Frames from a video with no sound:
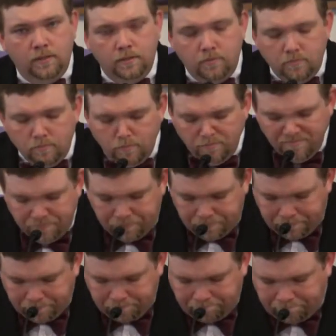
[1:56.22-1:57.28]

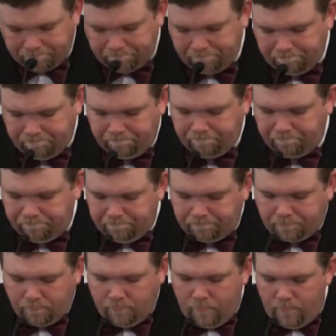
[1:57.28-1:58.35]

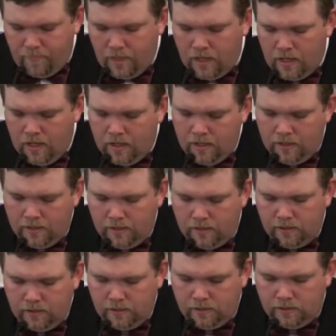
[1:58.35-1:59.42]

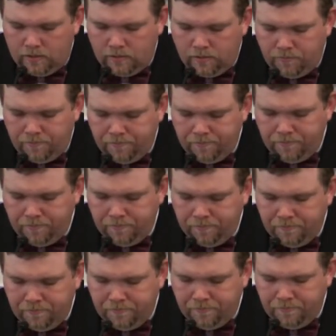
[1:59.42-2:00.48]

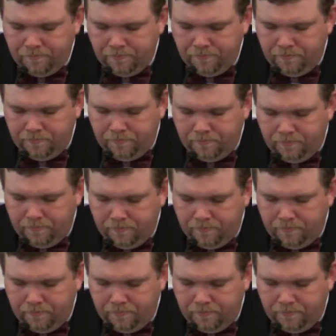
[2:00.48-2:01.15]
(silence)